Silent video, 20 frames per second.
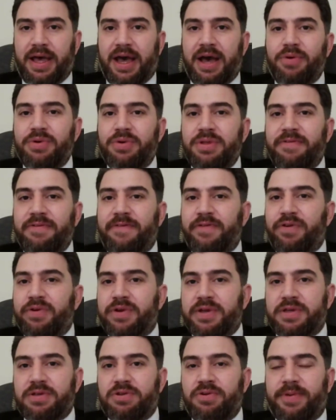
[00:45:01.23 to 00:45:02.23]
I
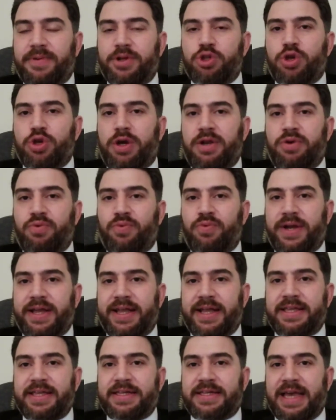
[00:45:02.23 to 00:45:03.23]
wouldn't focus too much
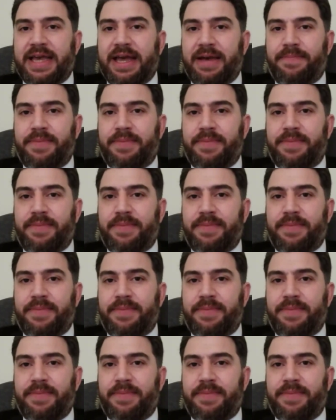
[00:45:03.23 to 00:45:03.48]
on what is